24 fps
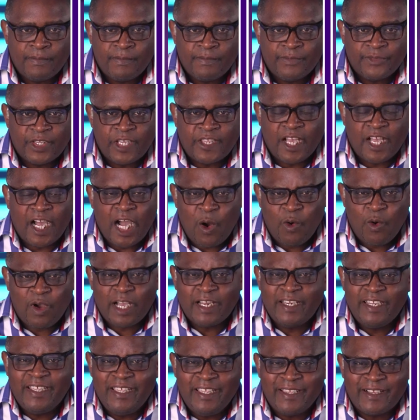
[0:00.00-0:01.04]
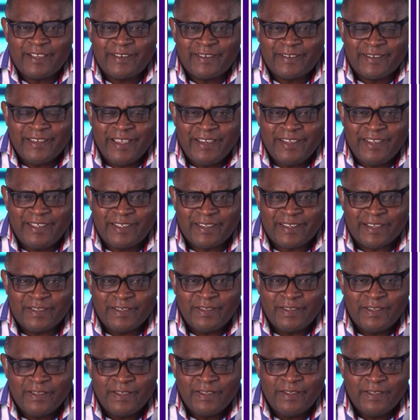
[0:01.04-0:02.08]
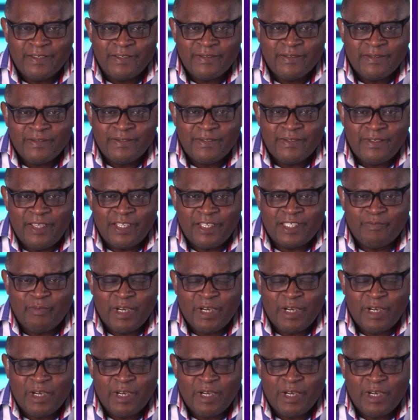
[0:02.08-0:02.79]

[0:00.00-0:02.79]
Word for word: He says, how can he enter his